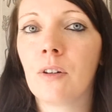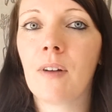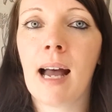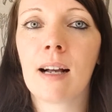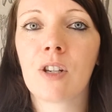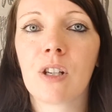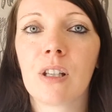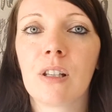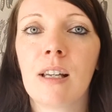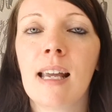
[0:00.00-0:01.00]
enough
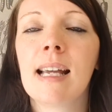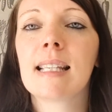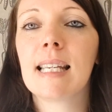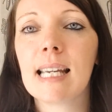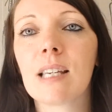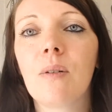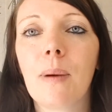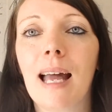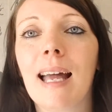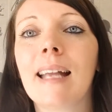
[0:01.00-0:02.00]
action. Take your
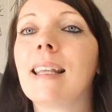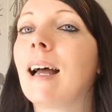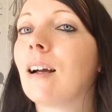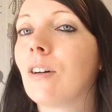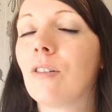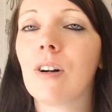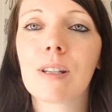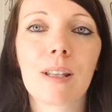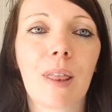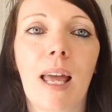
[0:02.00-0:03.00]
pen and
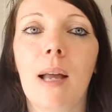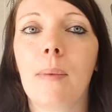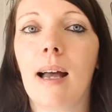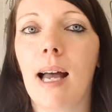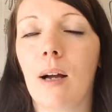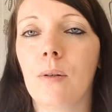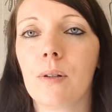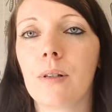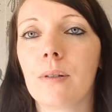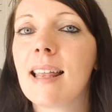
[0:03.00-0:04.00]
cross them
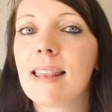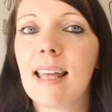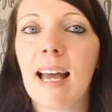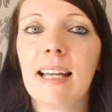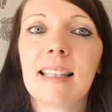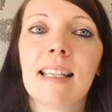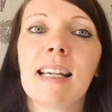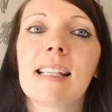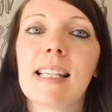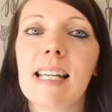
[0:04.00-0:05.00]
out. Then
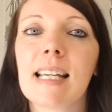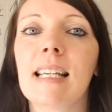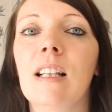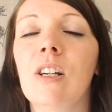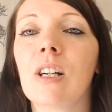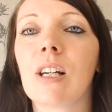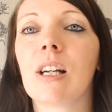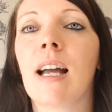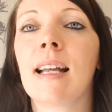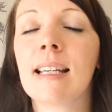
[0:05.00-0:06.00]
take a look
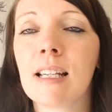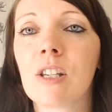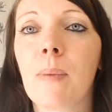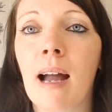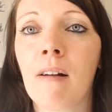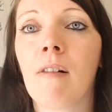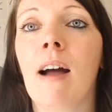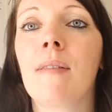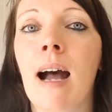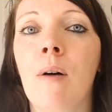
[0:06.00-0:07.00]
at each
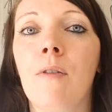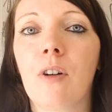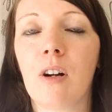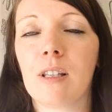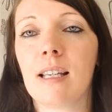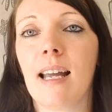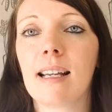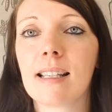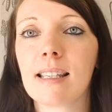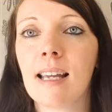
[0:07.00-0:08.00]
paragraph out of
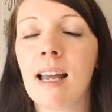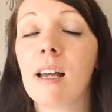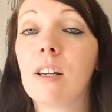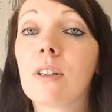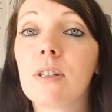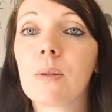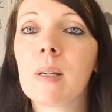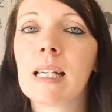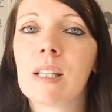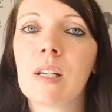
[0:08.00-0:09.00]
context. A good
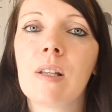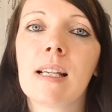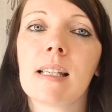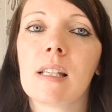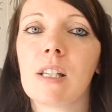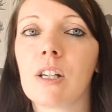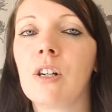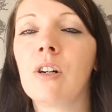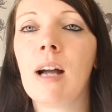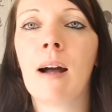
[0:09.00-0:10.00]
way to do this is to
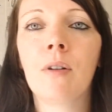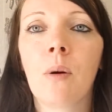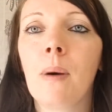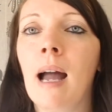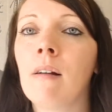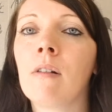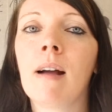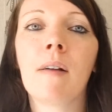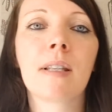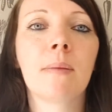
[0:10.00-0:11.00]
cut out your
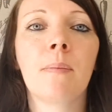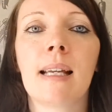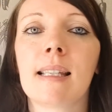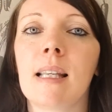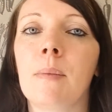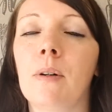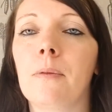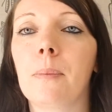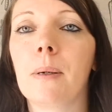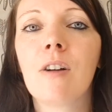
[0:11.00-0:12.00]
paragraphs and mix them
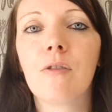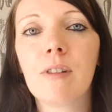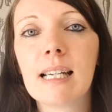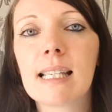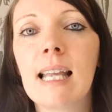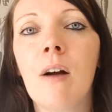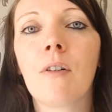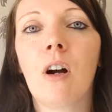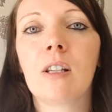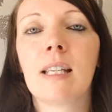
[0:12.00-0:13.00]
up. Reading out of
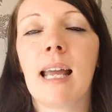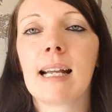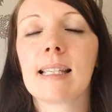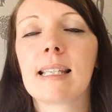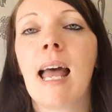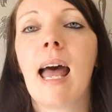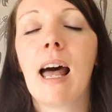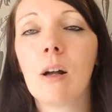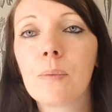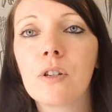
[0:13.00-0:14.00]
context
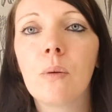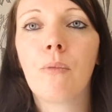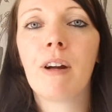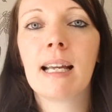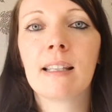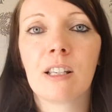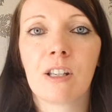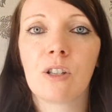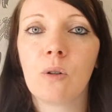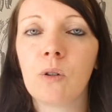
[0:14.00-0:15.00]
helps your brain
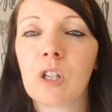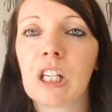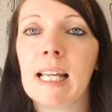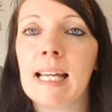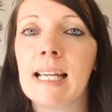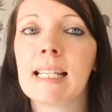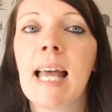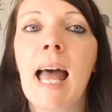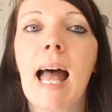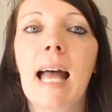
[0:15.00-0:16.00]
disassociate
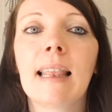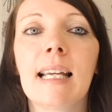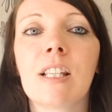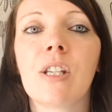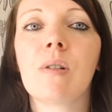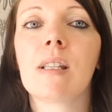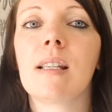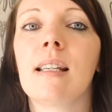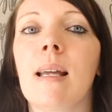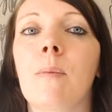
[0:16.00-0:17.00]
and lets you
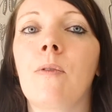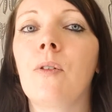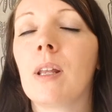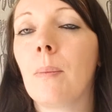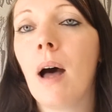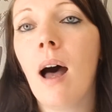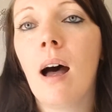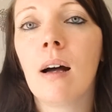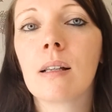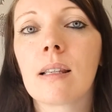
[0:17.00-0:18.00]
see them for their
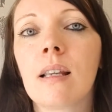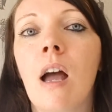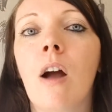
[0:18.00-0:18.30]
parts